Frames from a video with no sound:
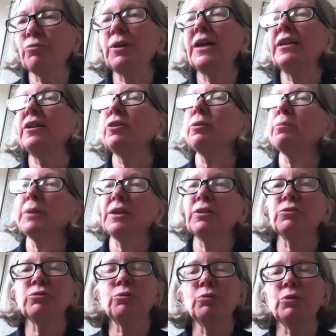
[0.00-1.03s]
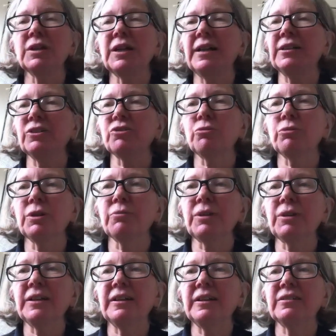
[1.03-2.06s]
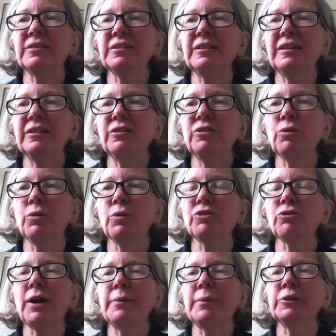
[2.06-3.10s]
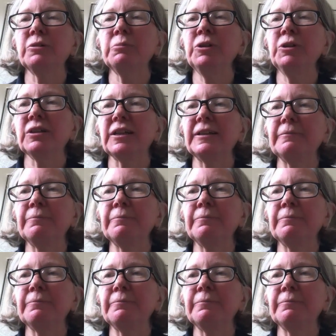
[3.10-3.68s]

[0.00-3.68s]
Ready or middle school college career readiness in your tribal community?